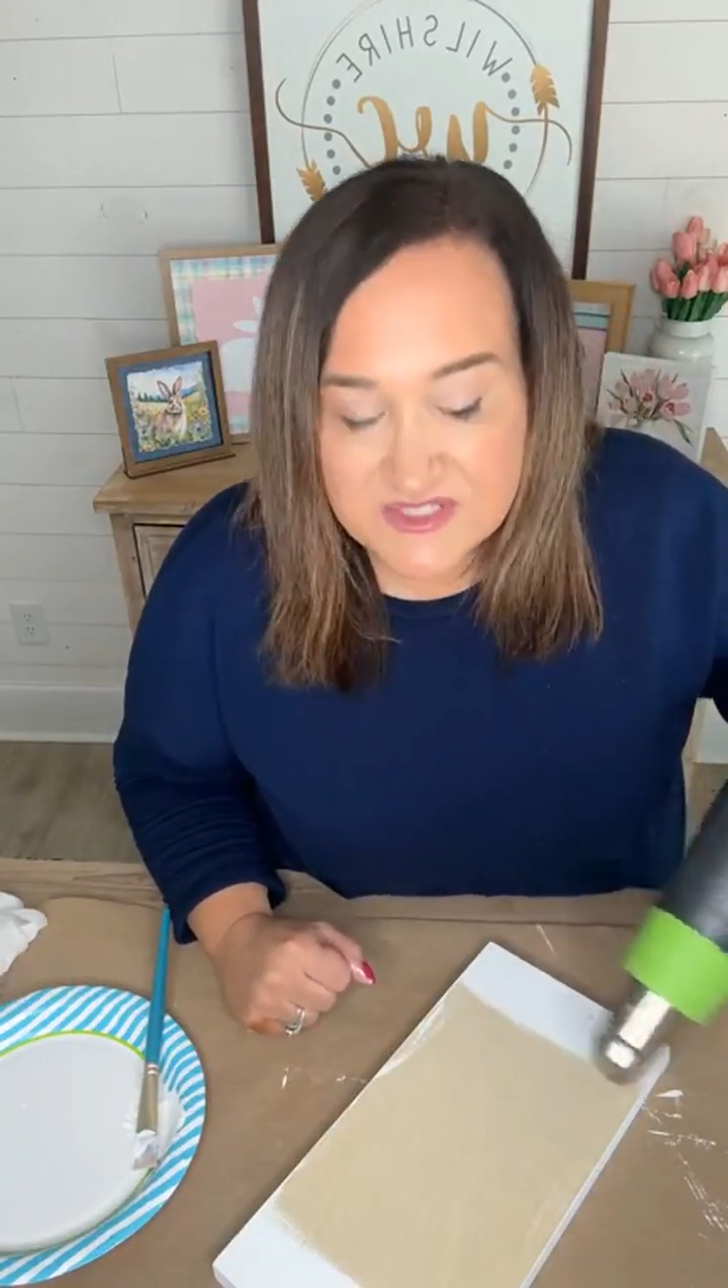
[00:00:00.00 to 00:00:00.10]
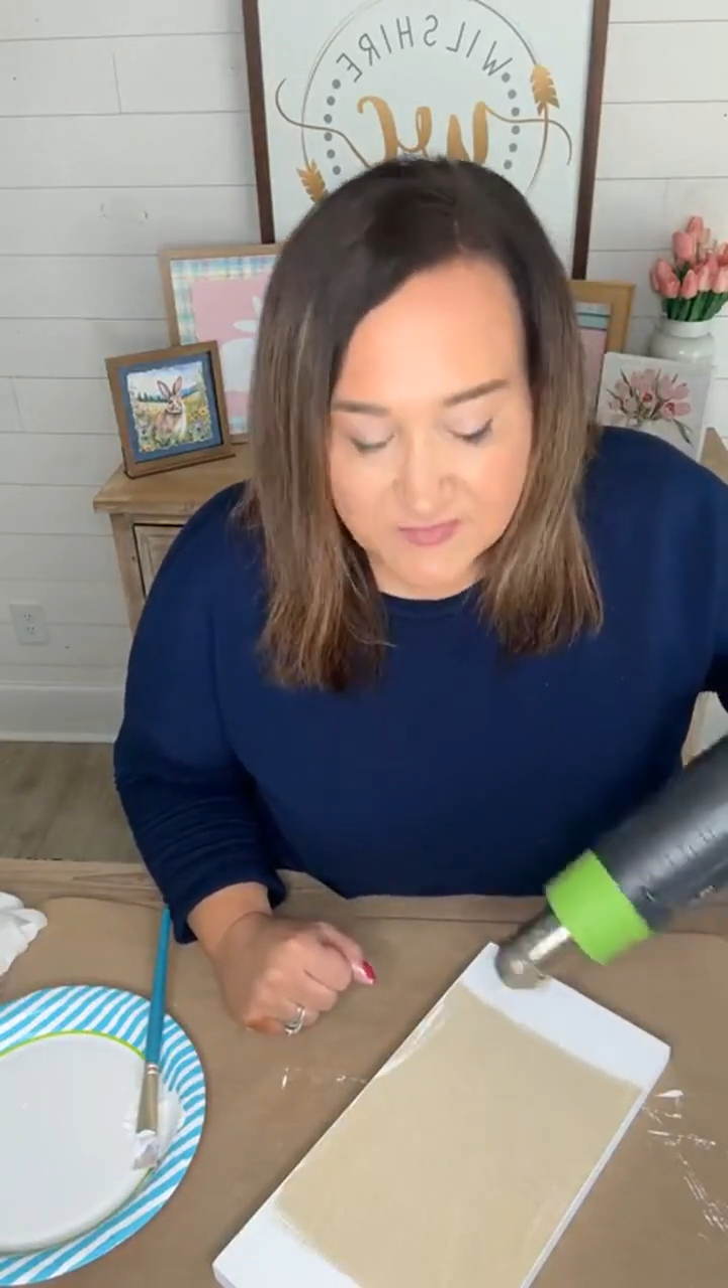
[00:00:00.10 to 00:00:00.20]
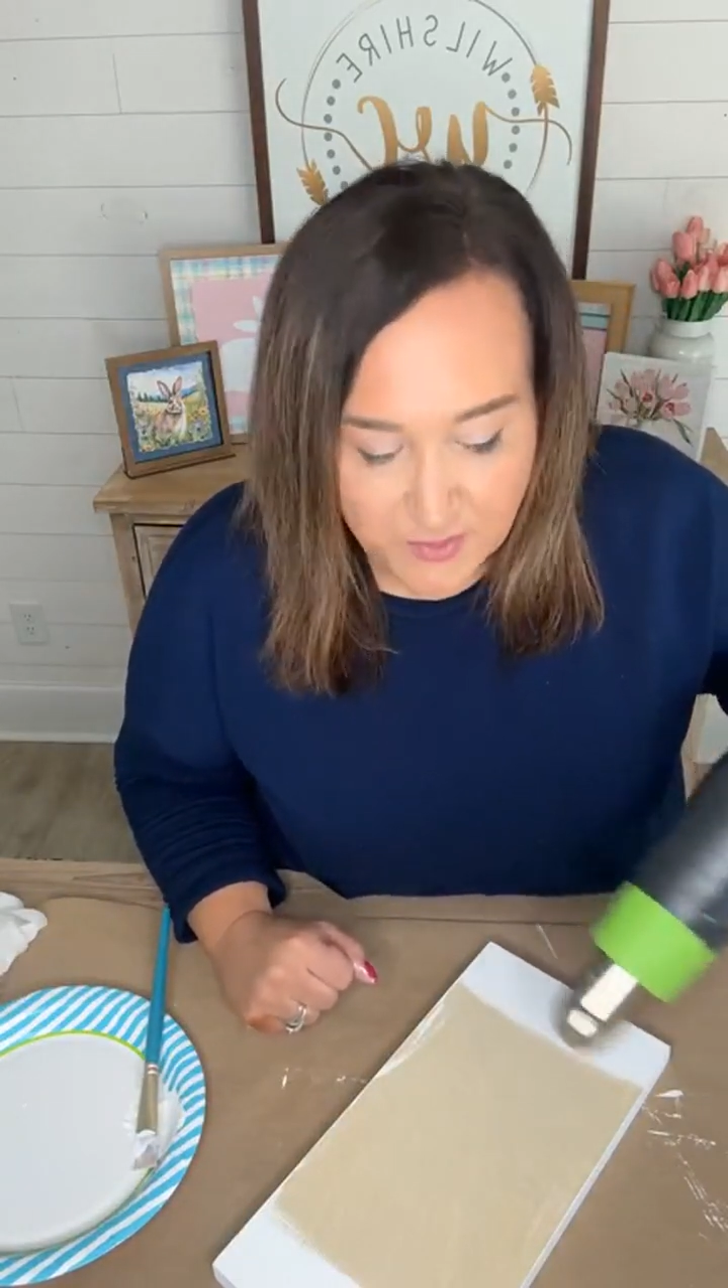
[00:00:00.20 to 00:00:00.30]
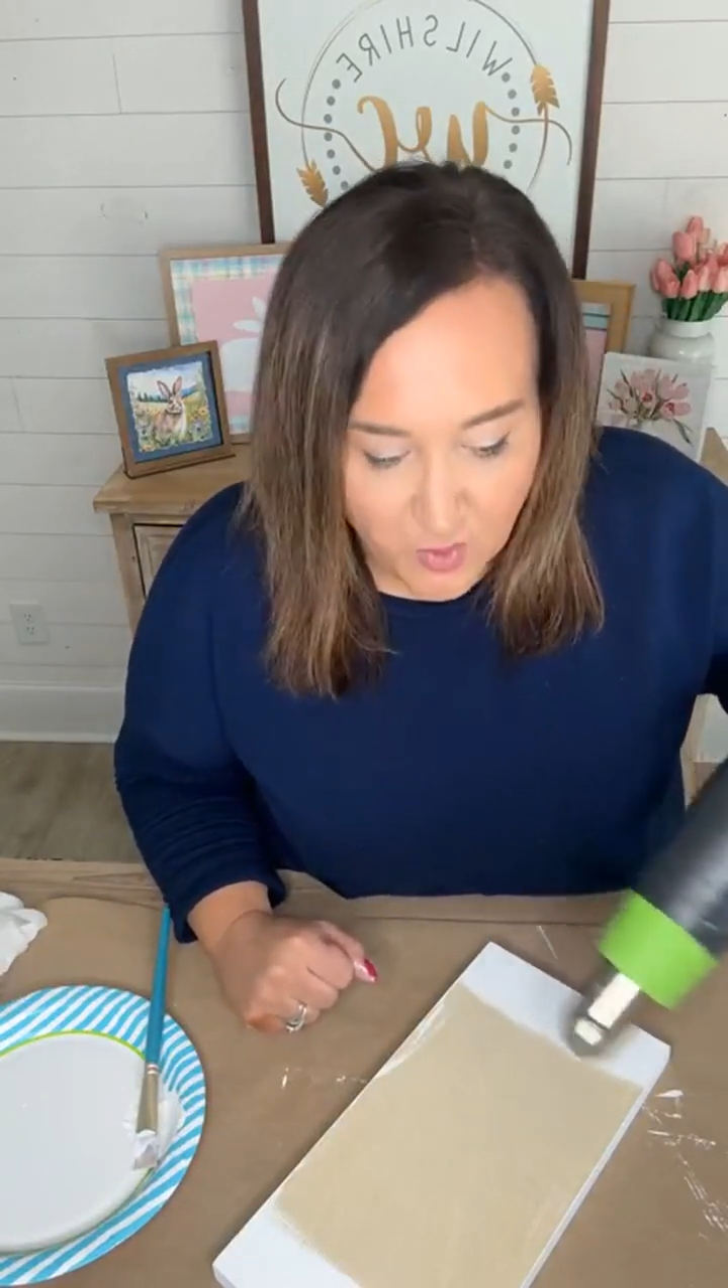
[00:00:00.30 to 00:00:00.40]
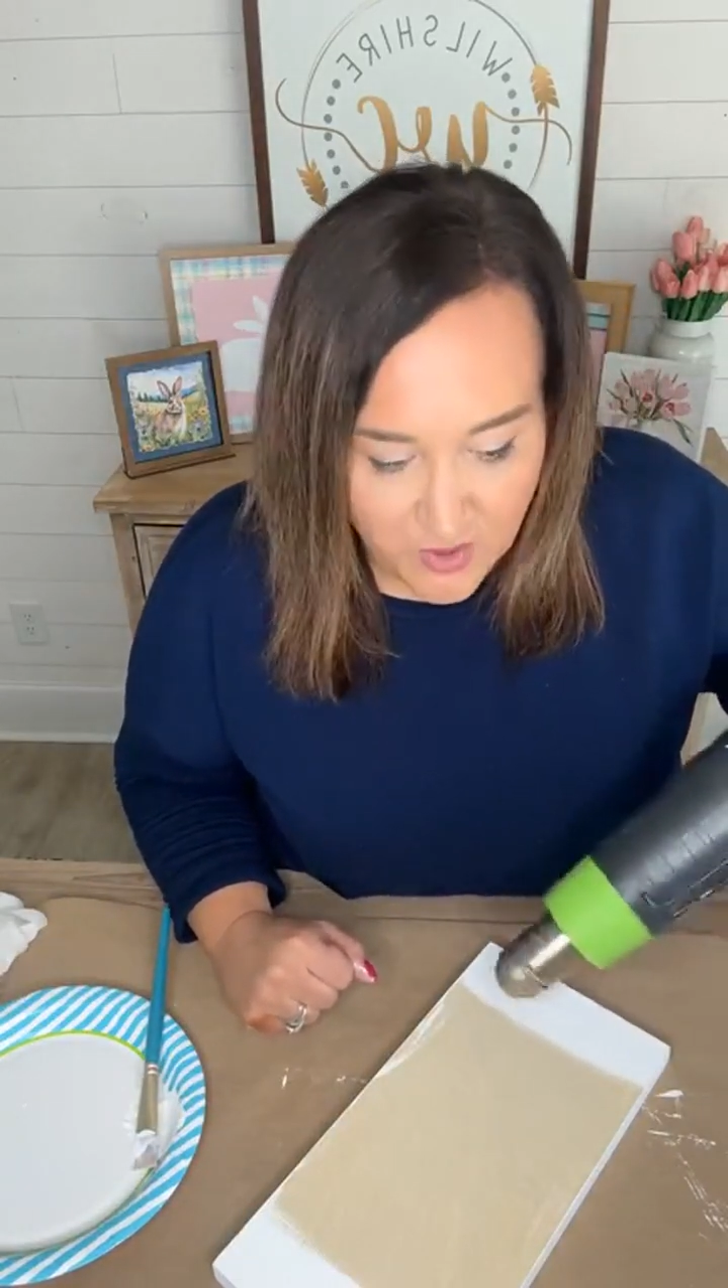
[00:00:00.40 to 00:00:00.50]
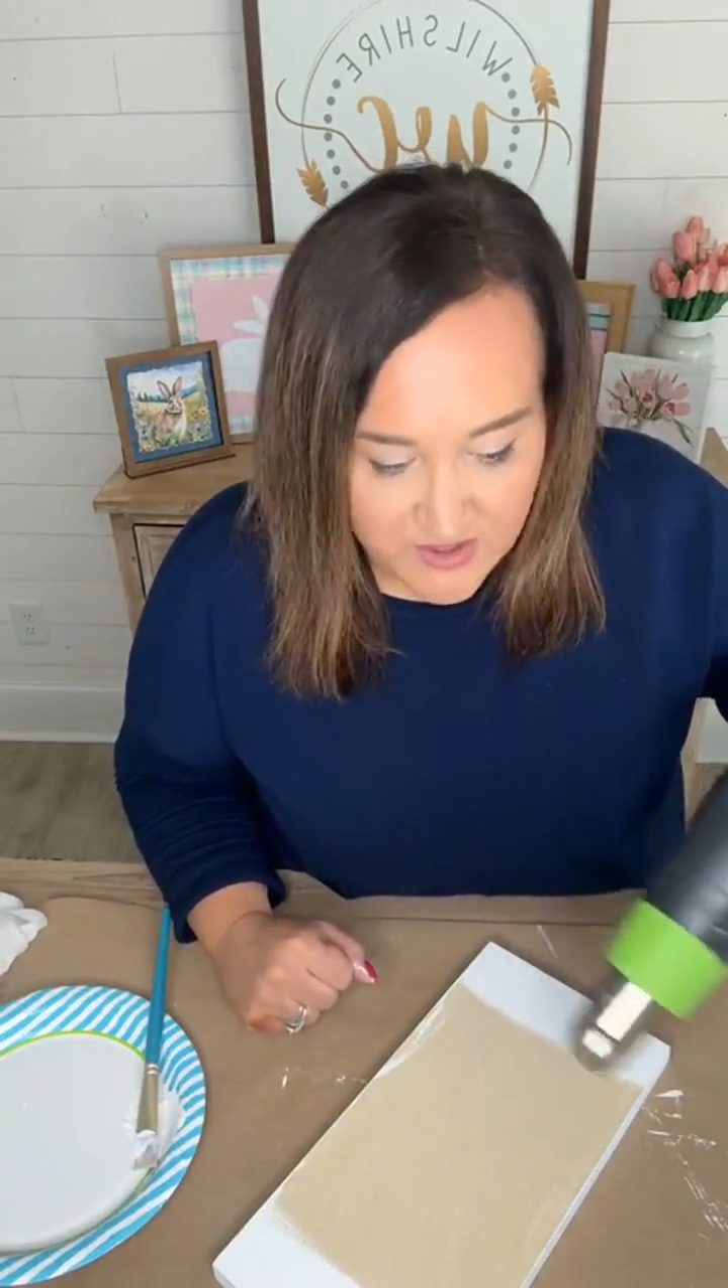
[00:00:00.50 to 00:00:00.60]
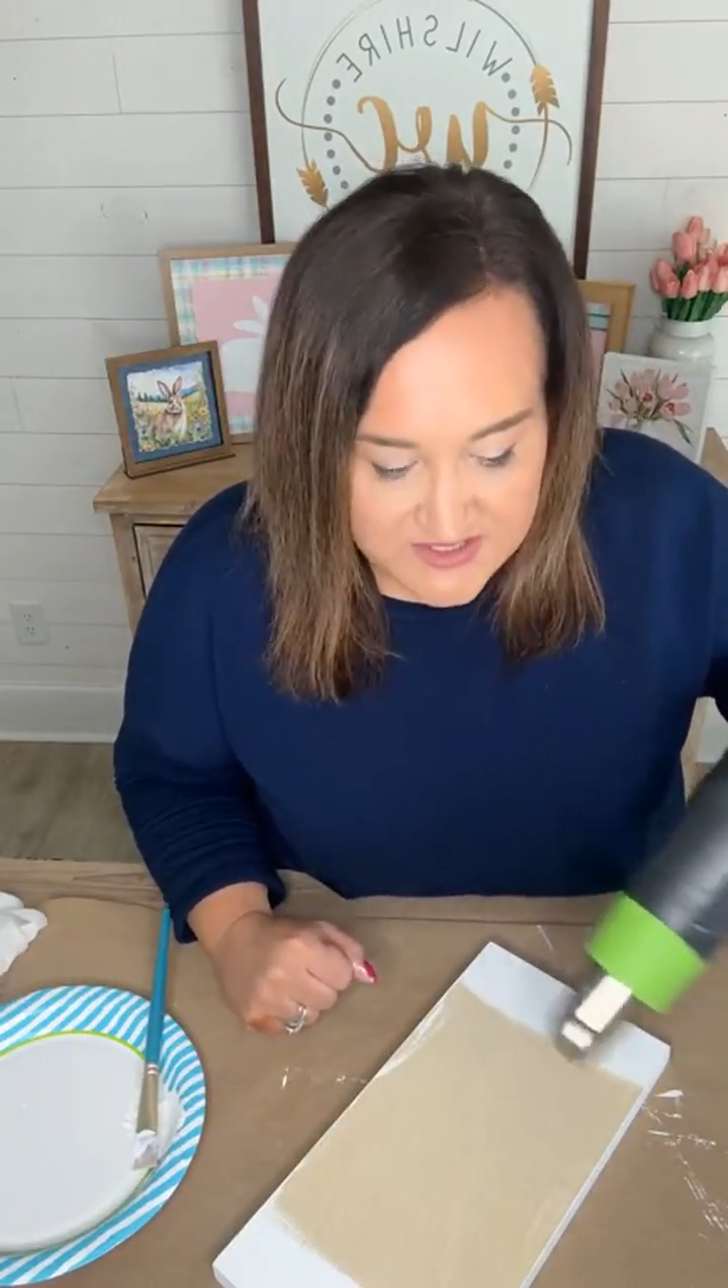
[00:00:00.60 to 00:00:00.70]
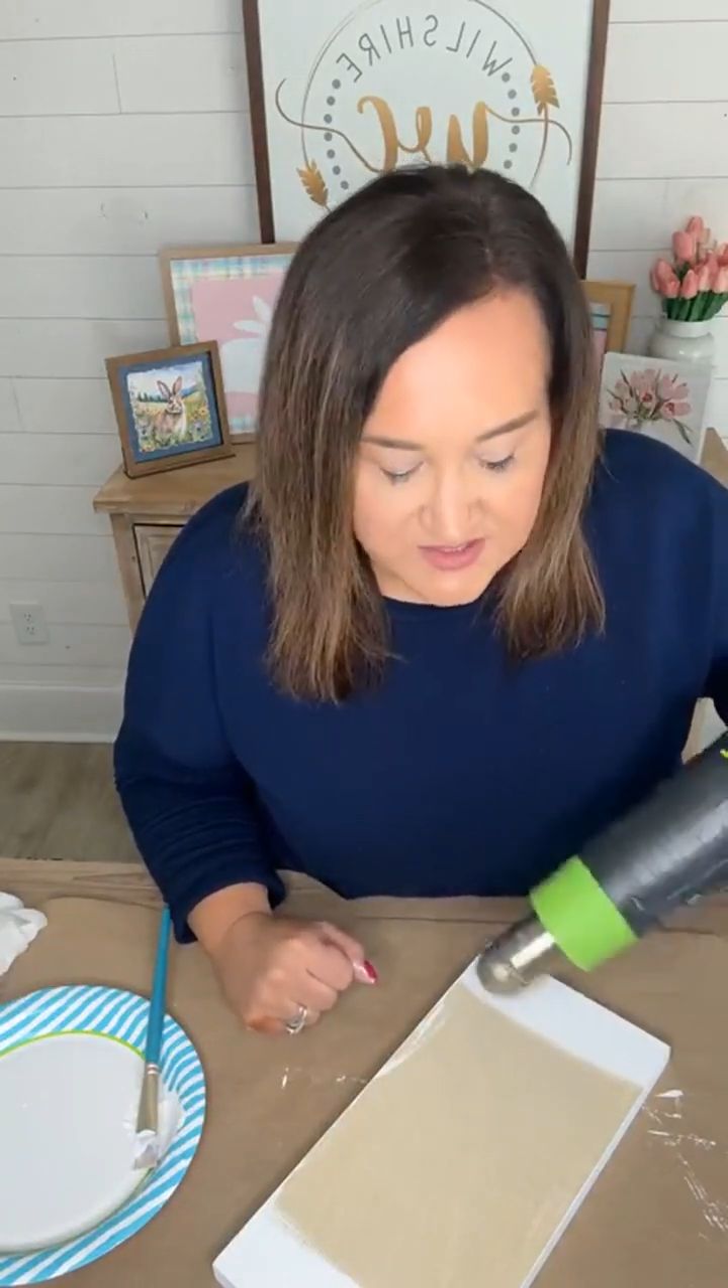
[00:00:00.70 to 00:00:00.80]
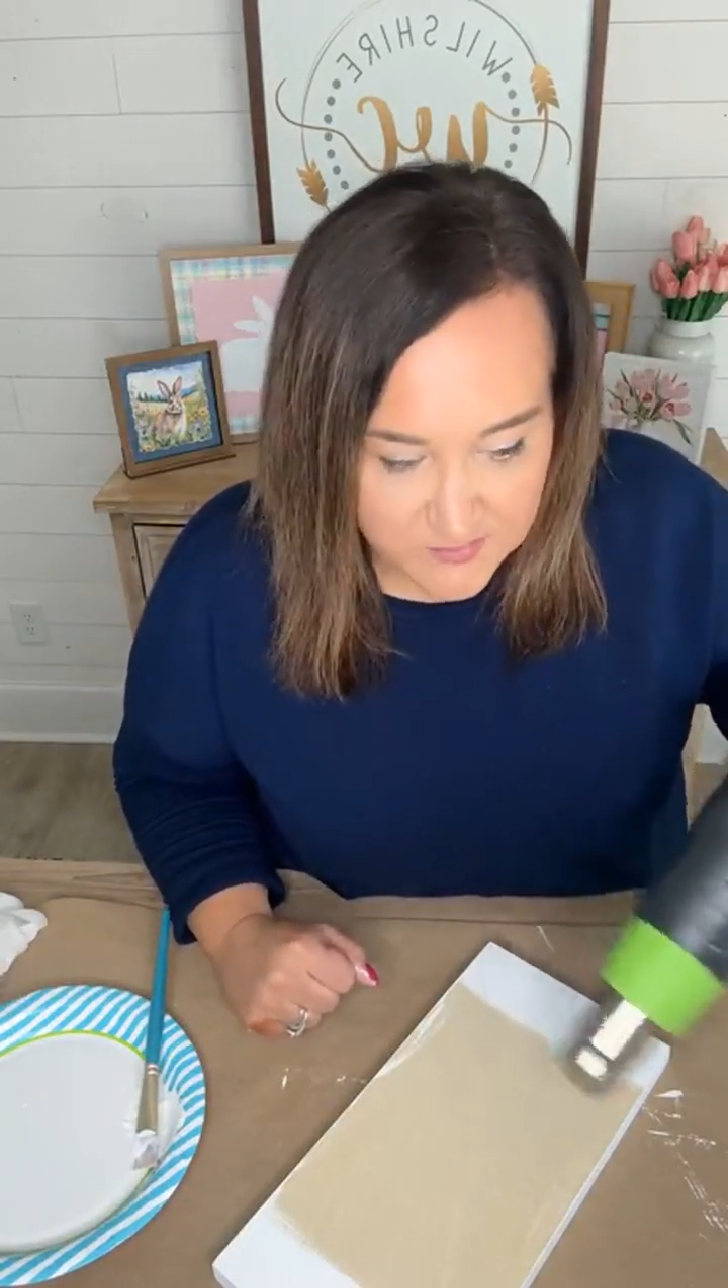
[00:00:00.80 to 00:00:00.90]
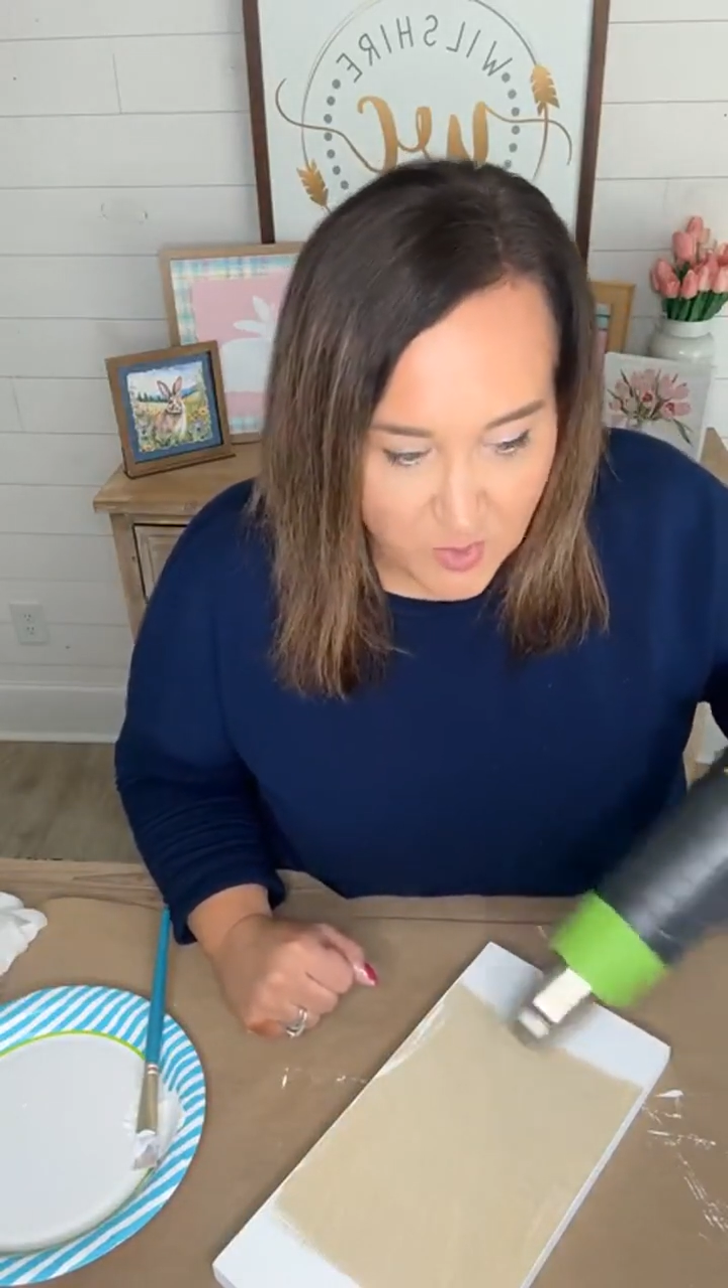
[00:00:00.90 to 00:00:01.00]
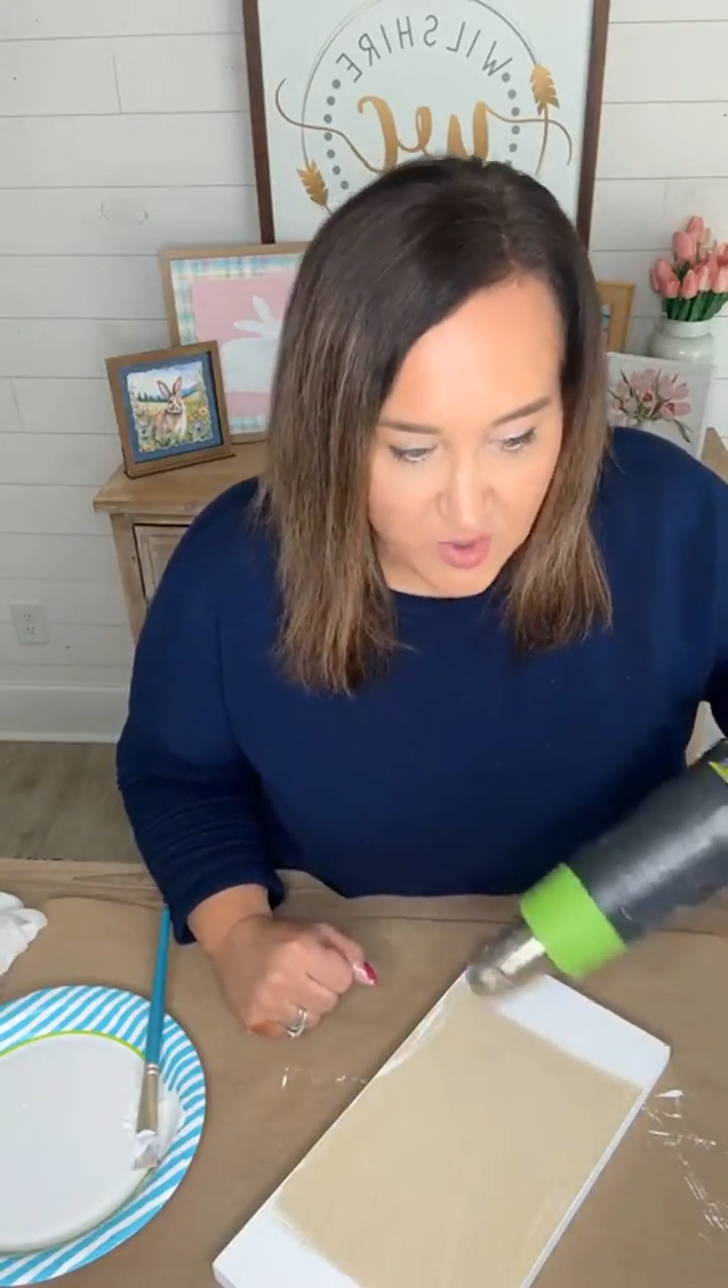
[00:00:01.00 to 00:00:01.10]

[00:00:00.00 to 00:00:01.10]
support at